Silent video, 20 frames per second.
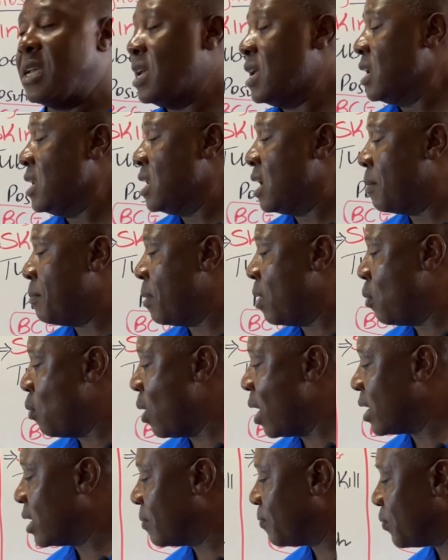Number
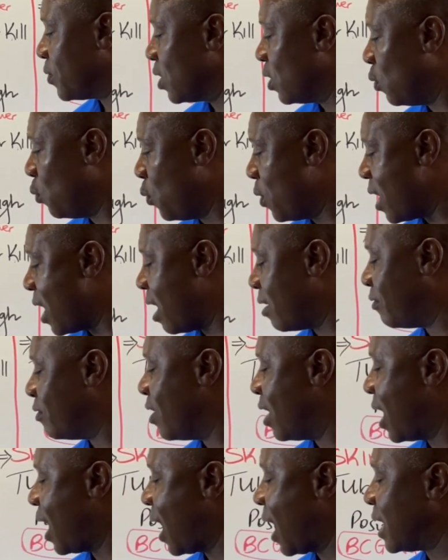1, we have
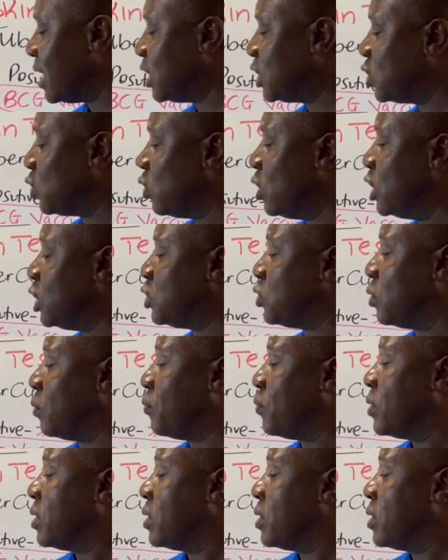isolation.